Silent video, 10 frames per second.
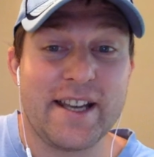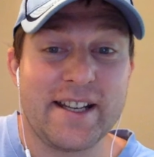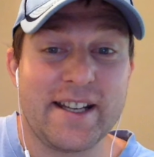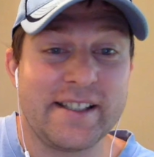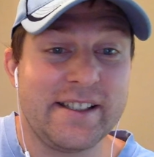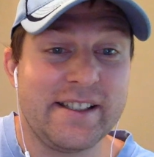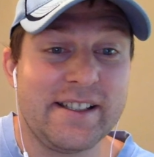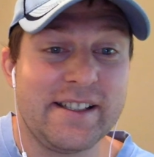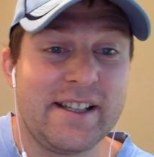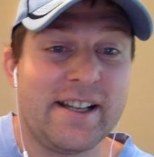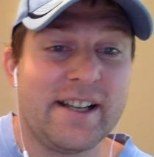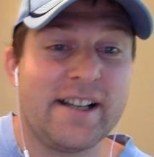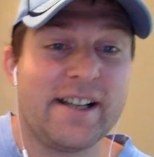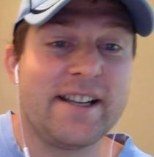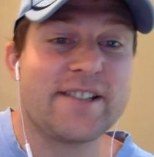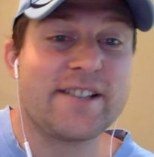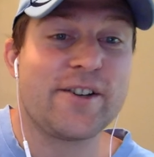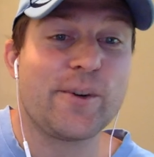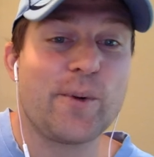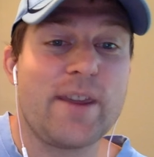getting uh, is
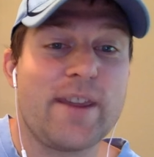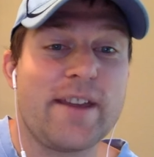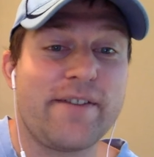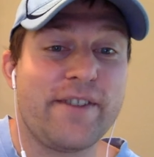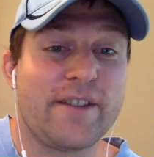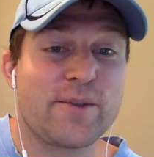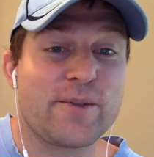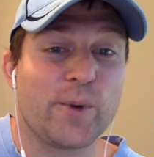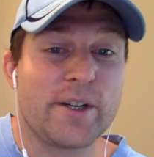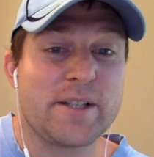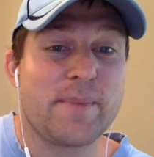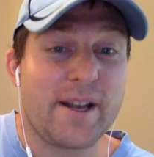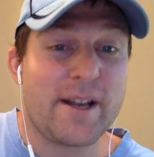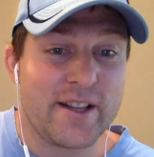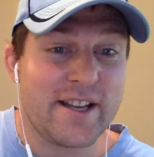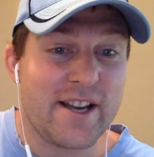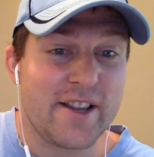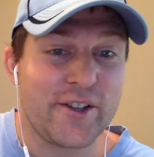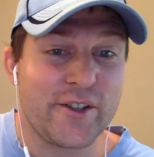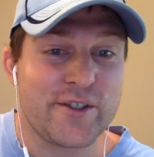there one that fits roy's better than the
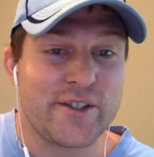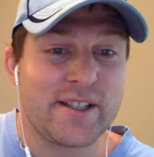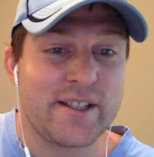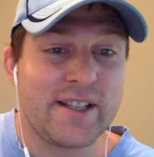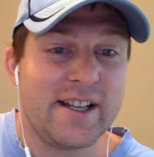others